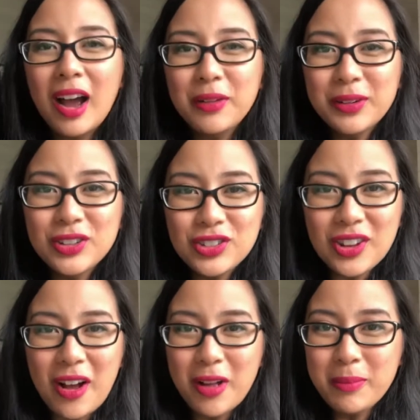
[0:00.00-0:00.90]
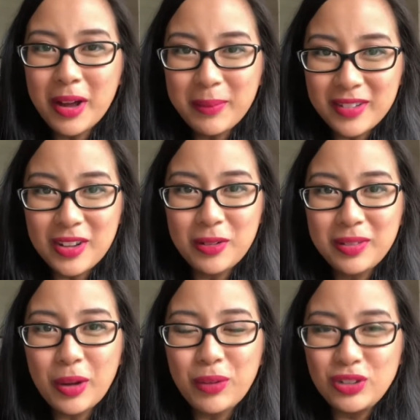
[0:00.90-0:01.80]
I wish all moms knew
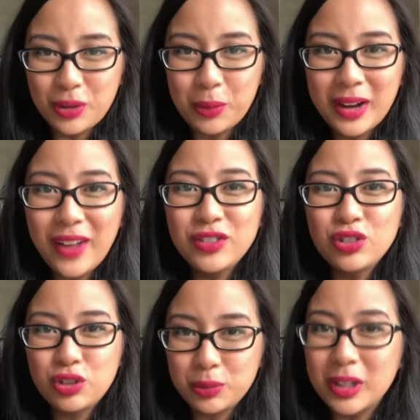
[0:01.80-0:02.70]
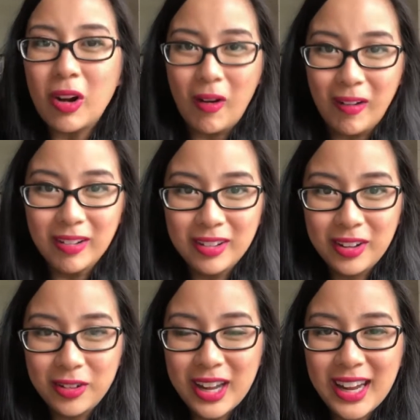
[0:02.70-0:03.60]
that we don't have to do it all,
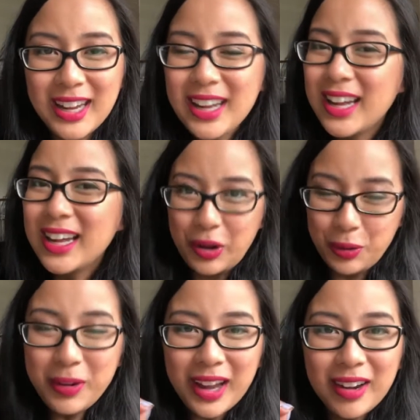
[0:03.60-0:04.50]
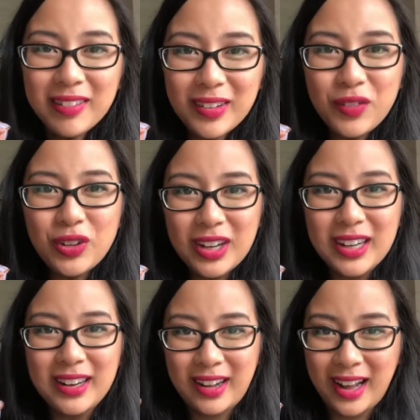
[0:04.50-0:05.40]
okay? Who cares if you
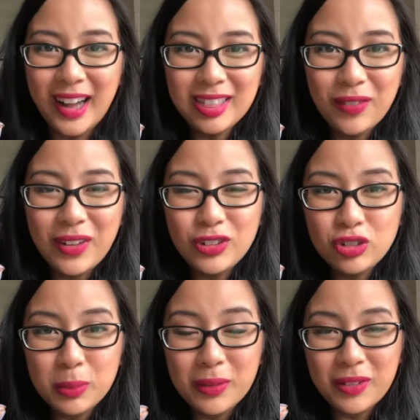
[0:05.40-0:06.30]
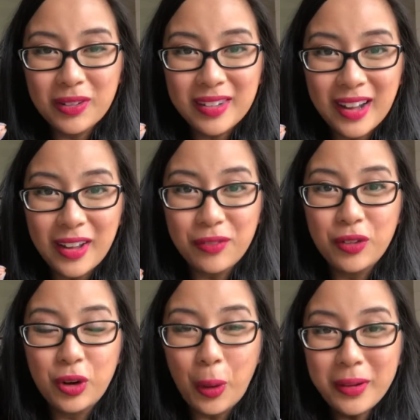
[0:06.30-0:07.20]
didn't cut the vegetables yourself?
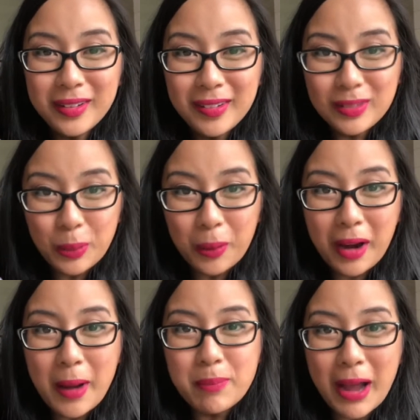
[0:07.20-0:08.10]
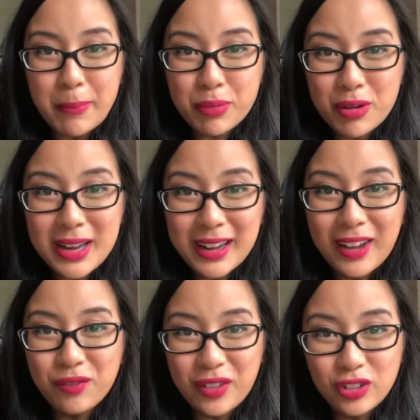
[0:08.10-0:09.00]
Go to the store and buy
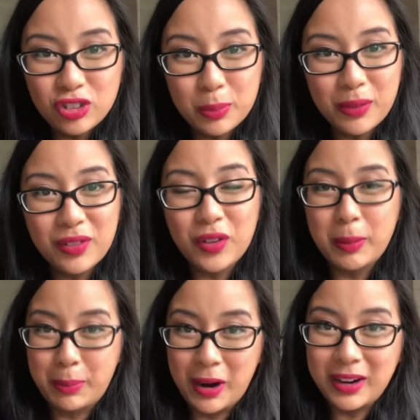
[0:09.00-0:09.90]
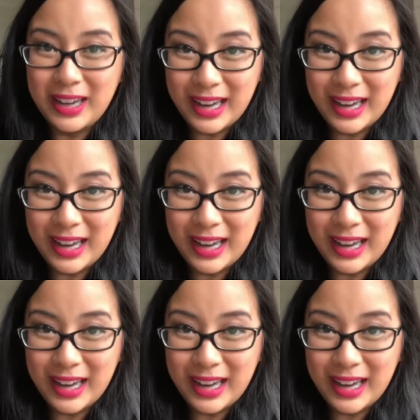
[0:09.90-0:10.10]
pre-cut vegetables for the party